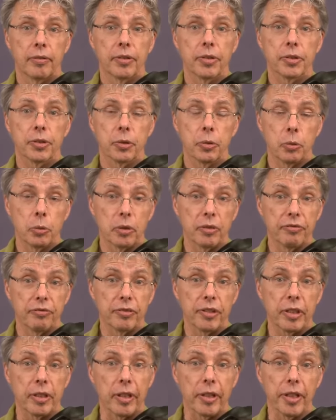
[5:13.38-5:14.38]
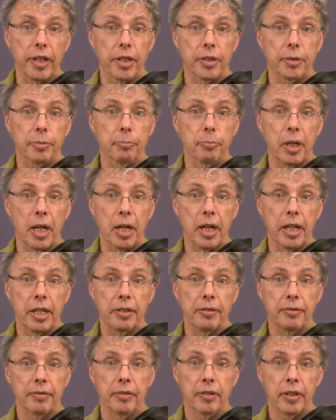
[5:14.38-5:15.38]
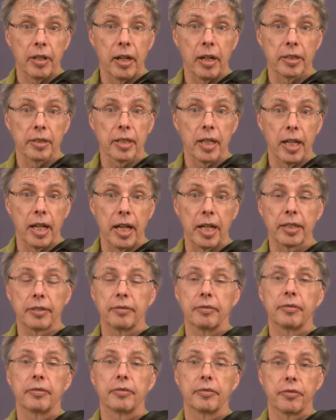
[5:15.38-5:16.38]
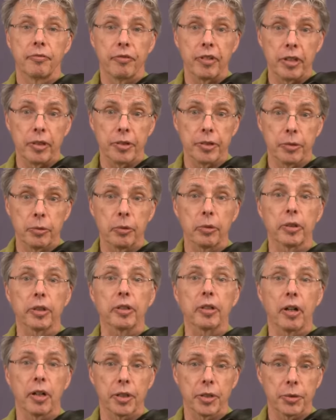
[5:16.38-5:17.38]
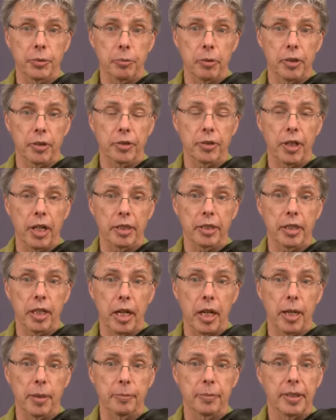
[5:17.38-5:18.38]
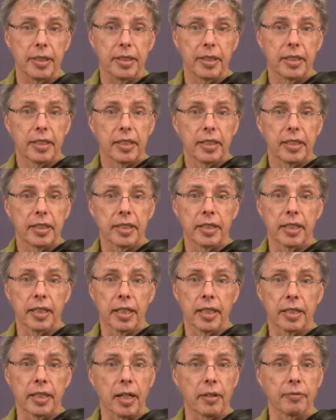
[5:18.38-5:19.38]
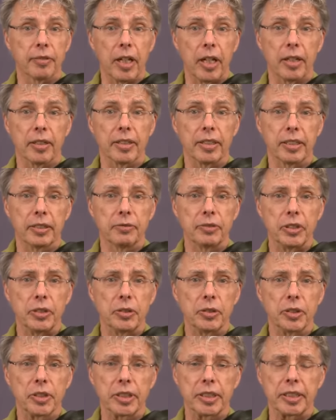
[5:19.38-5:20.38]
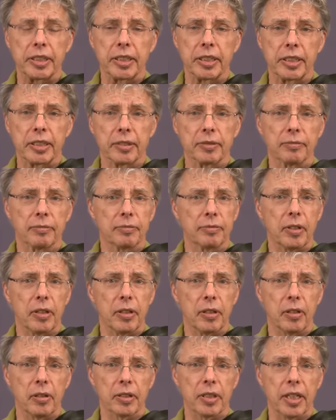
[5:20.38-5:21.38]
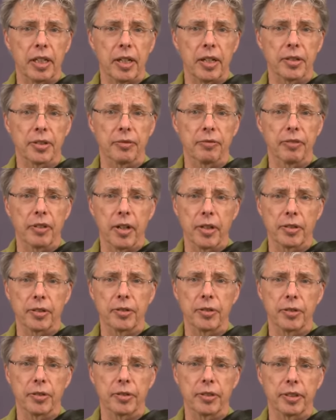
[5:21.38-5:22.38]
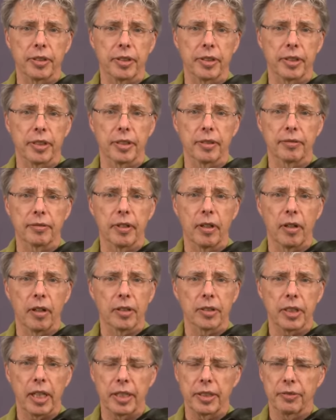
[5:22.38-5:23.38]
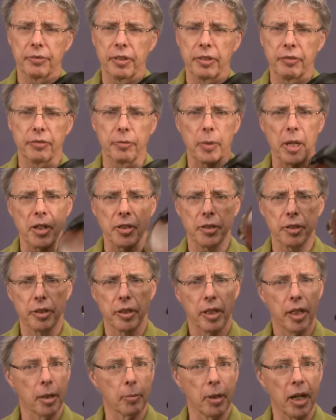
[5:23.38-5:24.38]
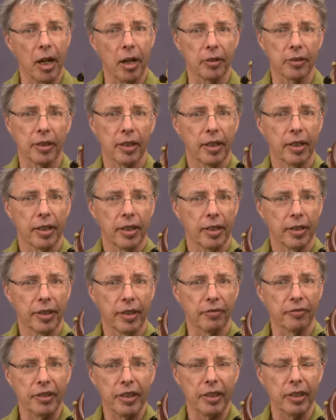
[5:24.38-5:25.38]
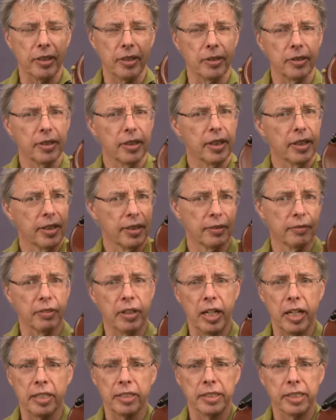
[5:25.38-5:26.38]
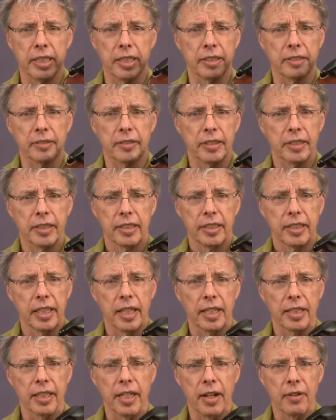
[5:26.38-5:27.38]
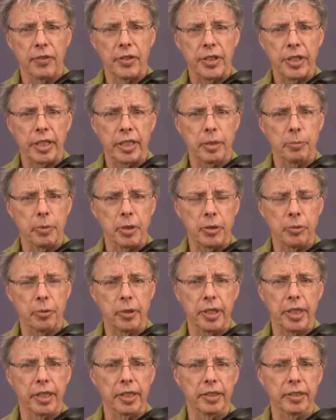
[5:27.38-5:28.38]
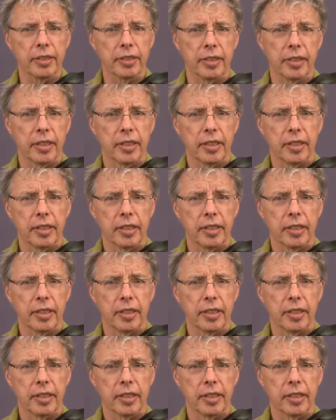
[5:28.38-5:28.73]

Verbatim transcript: School of Fiddle. That's my online fiddle school at artistworks.com. And I've got interviews and all kinds of lessons and all kinds of information about the fiddle, the violin, and everything in between,